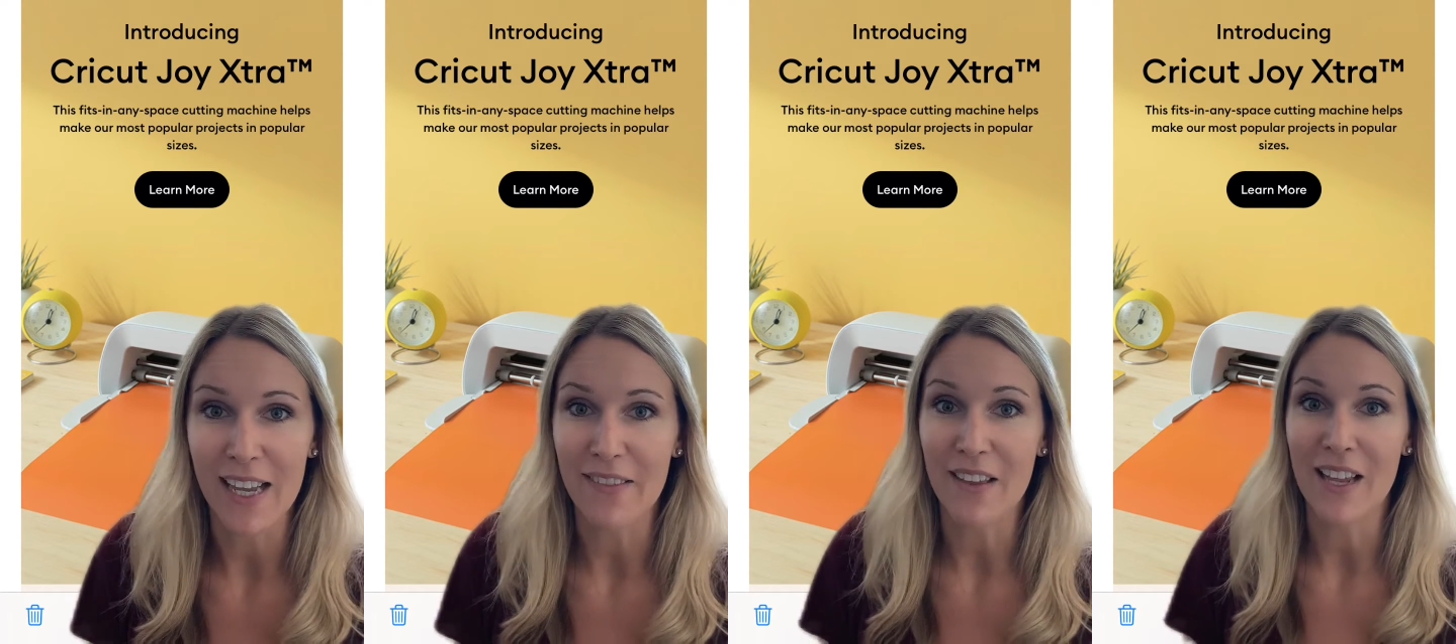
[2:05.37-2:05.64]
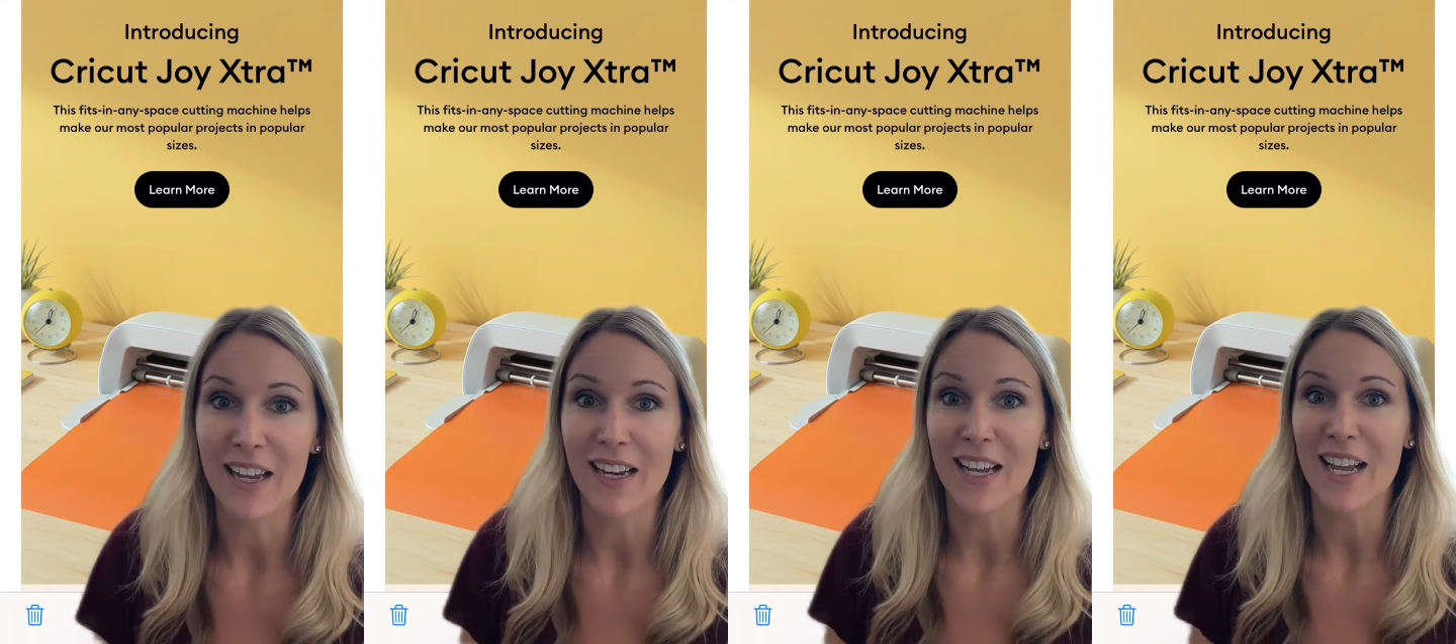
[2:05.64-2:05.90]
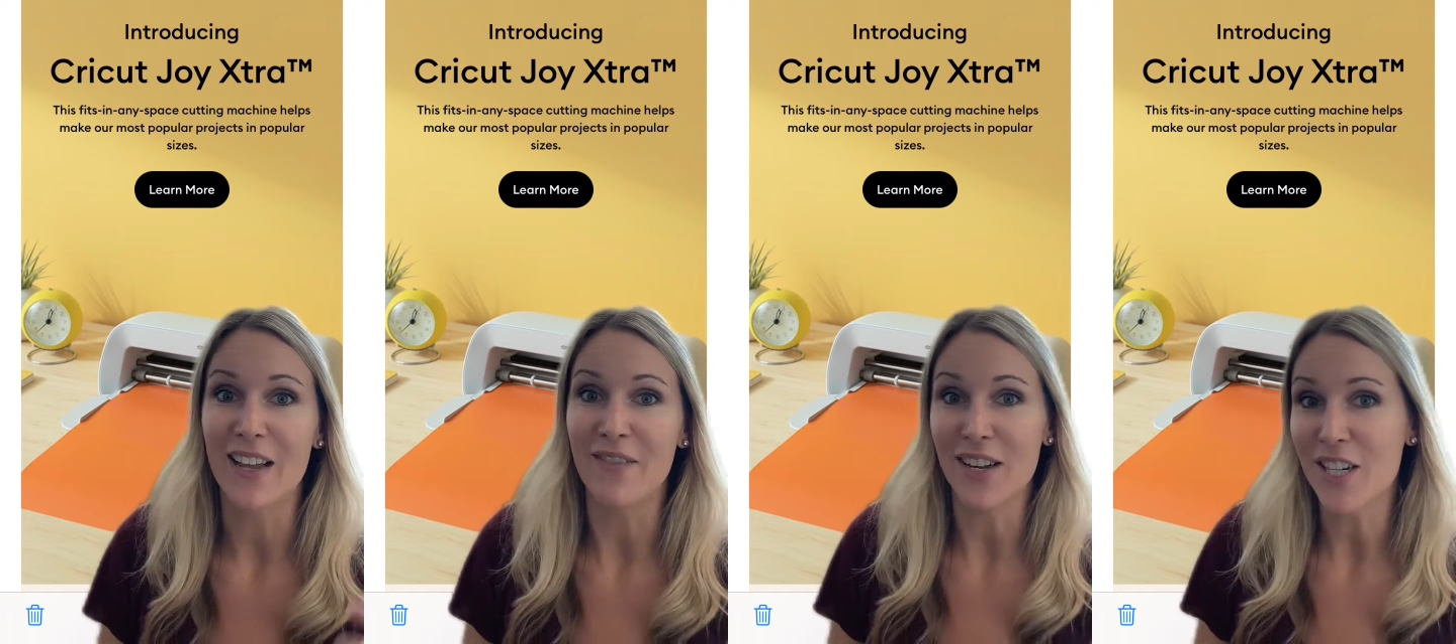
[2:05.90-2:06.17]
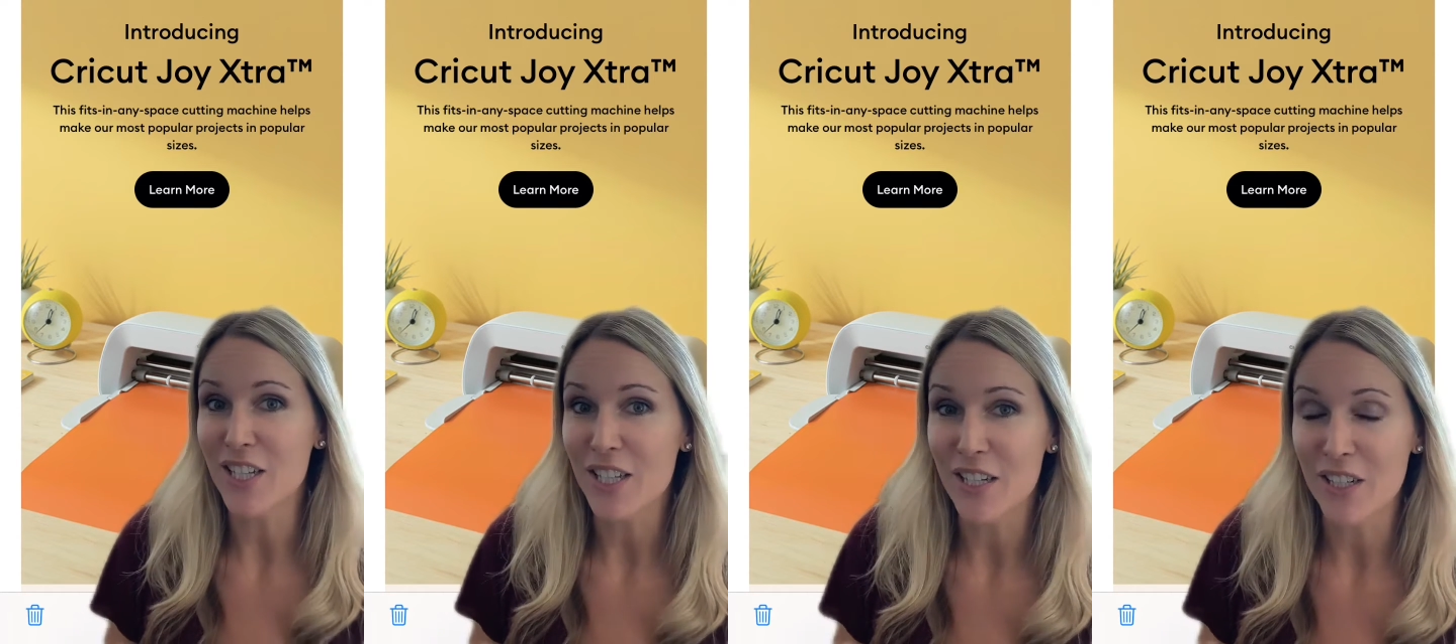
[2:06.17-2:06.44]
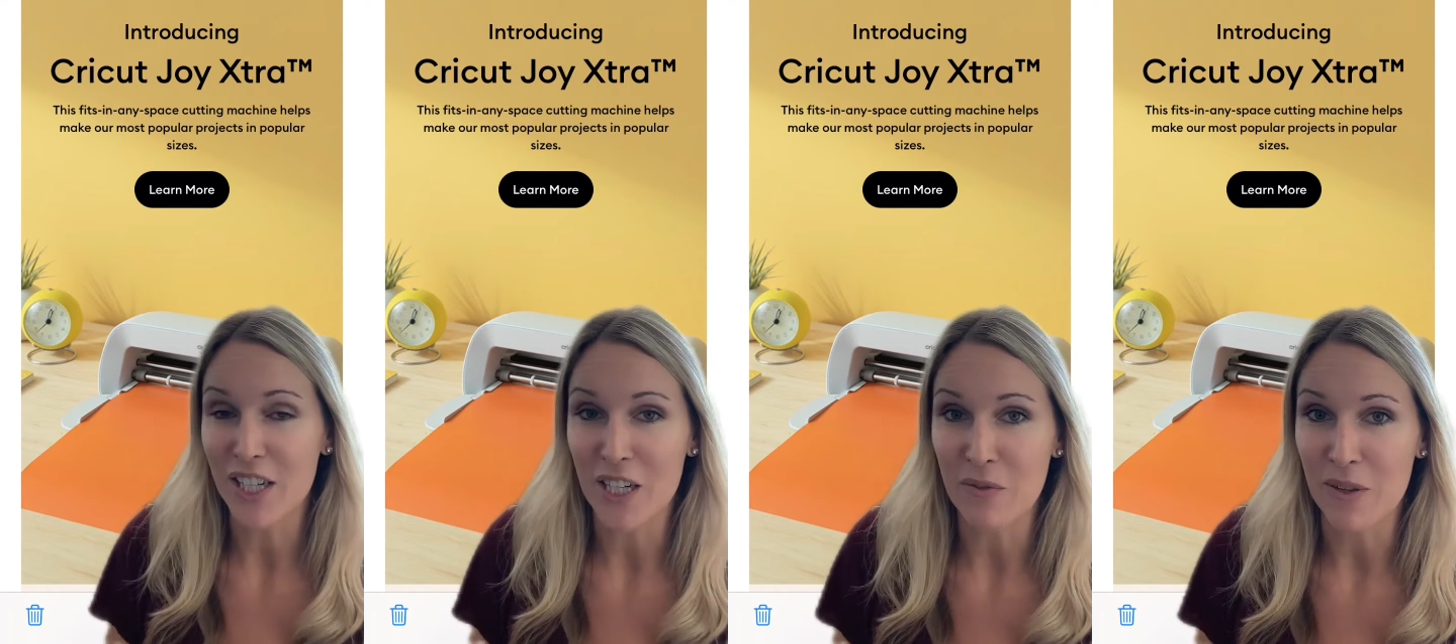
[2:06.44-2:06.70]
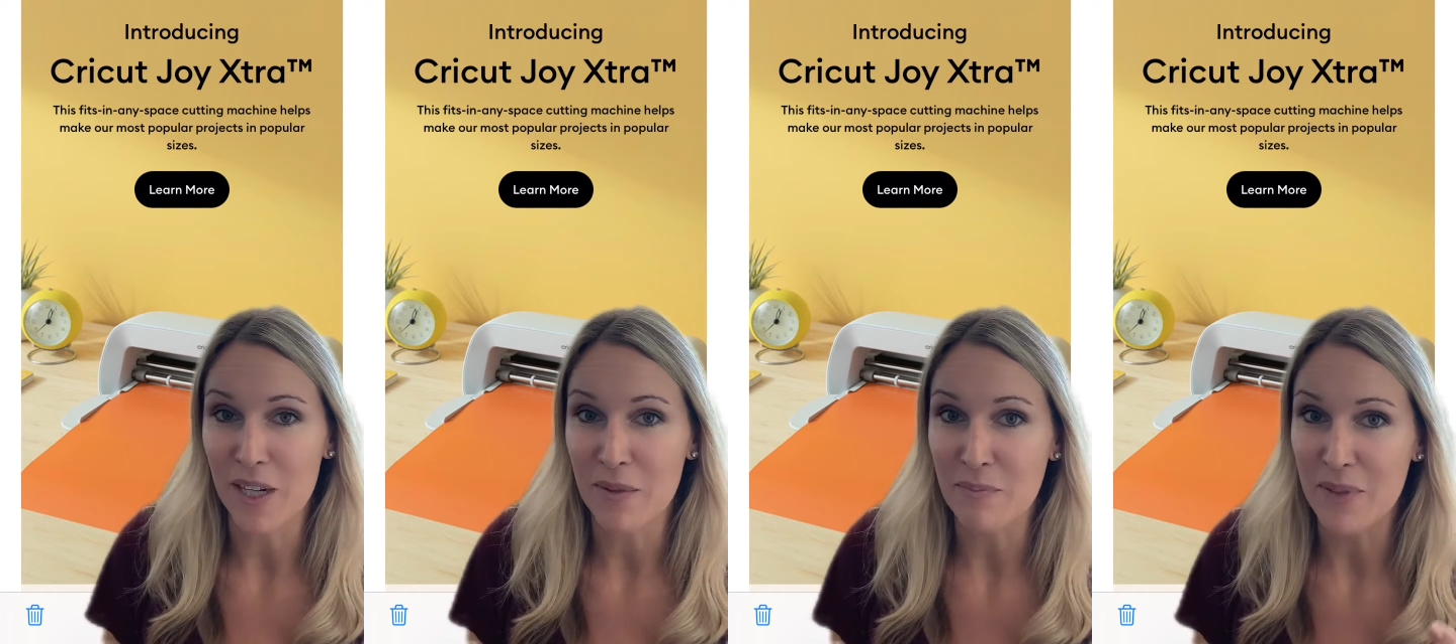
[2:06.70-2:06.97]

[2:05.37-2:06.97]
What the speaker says: and then eventually you're going to want to